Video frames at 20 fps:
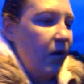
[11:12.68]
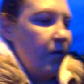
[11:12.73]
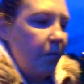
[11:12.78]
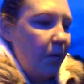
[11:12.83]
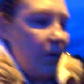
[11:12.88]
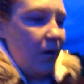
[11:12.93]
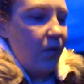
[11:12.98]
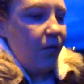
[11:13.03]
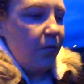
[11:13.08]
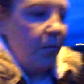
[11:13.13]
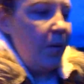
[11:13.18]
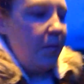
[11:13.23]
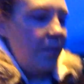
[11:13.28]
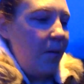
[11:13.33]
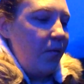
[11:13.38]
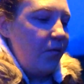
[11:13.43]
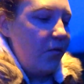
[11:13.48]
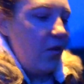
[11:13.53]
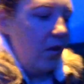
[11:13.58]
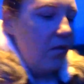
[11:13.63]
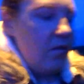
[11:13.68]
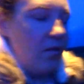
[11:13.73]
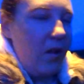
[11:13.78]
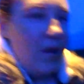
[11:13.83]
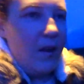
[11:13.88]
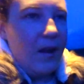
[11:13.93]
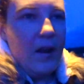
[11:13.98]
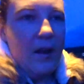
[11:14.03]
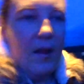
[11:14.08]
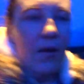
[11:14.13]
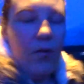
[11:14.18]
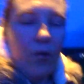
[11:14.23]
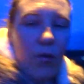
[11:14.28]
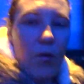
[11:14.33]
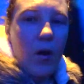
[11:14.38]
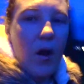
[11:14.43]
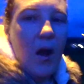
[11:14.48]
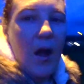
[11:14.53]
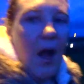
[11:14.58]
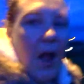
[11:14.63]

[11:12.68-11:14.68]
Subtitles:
Because my mum does like a little